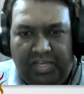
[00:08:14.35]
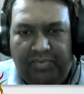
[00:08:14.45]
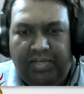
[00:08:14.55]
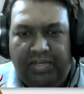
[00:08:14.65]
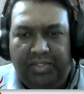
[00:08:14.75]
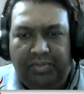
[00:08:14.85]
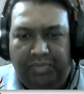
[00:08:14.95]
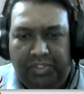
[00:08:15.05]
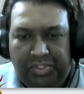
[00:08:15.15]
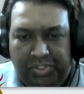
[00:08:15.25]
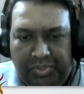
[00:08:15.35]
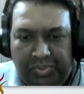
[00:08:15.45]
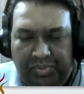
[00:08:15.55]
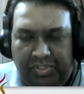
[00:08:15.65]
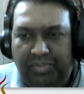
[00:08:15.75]
I would like to wish
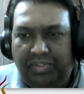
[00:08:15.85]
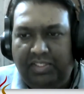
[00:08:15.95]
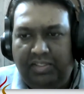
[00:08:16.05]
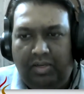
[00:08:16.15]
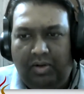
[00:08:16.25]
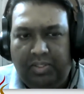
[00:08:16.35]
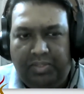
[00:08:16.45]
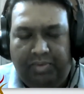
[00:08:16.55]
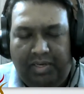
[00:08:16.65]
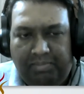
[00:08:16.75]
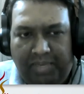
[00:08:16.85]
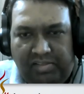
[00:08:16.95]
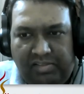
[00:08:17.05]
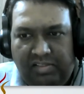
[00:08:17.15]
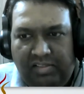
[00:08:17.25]
you, Dinuka all the very
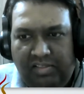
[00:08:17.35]
best